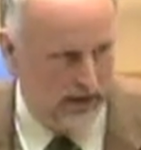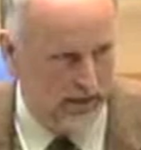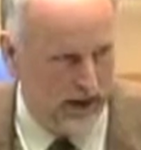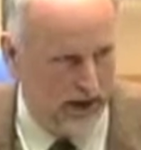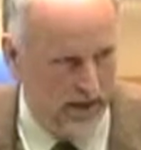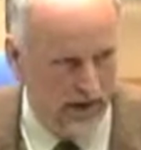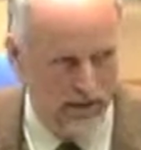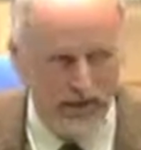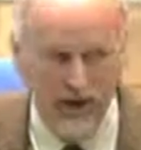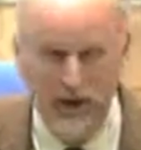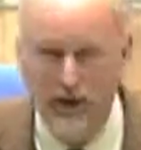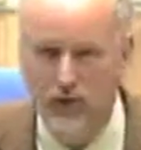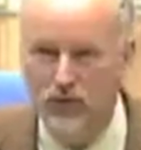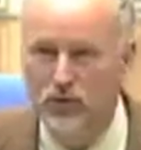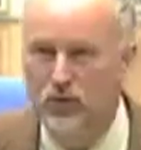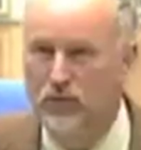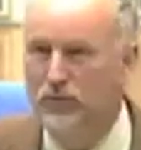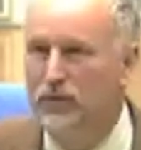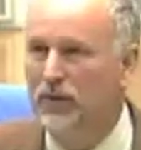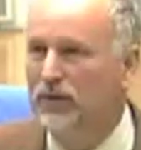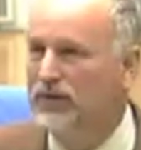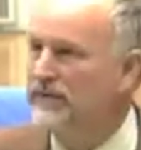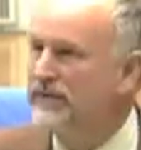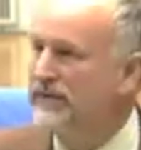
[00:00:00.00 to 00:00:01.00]
about
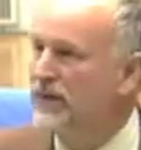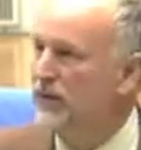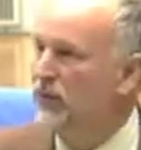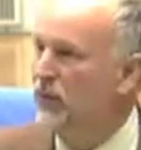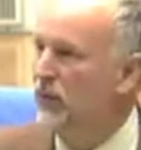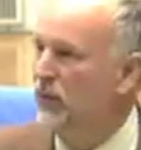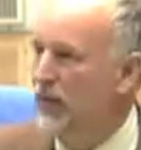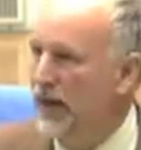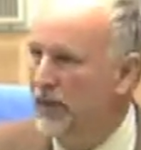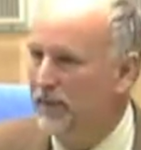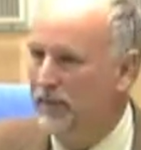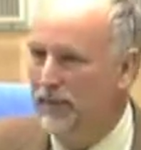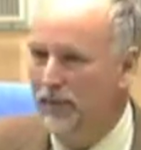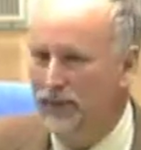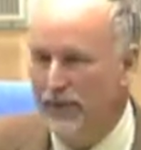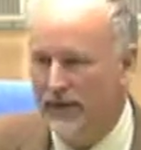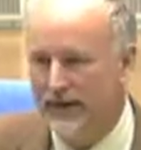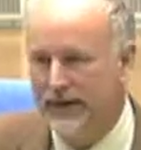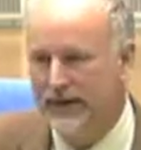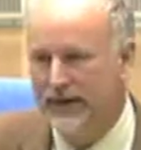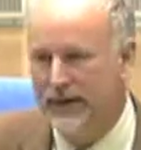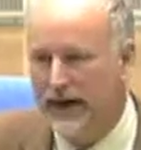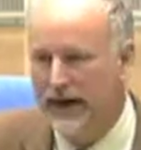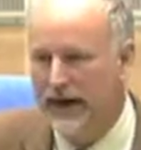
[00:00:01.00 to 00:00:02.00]
2.0,
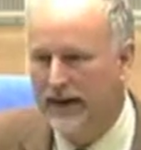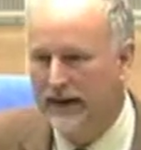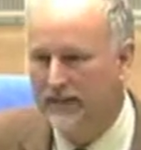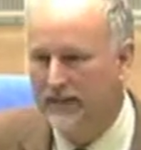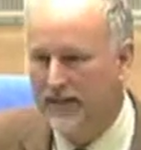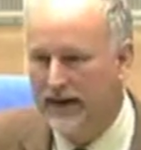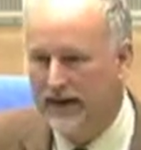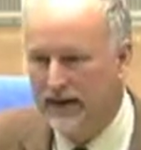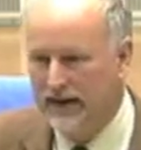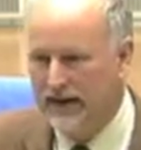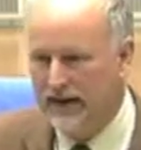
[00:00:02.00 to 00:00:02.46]
1.9.